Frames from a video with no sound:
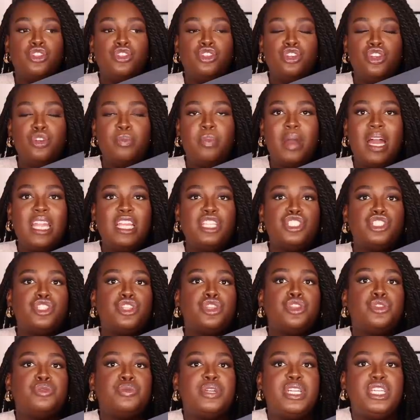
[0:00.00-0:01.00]
New Balance
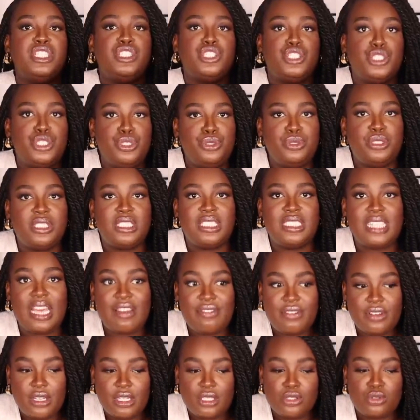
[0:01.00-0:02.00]

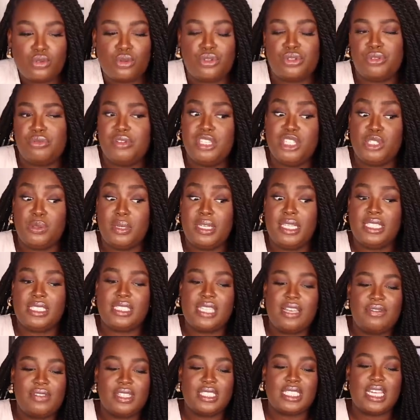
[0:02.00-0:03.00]
327s or 3
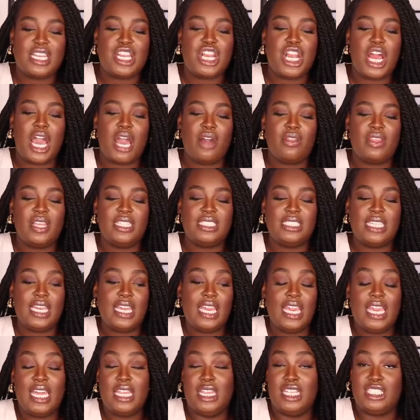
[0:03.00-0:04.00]
327s. I don't know how they
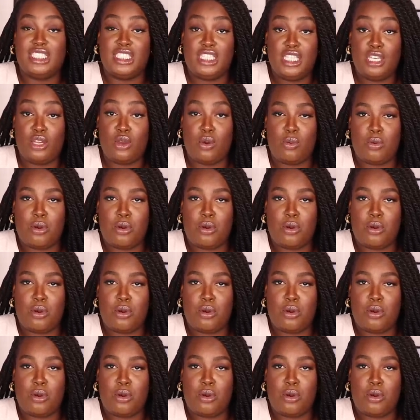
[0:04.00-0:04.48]
say it in the sneaker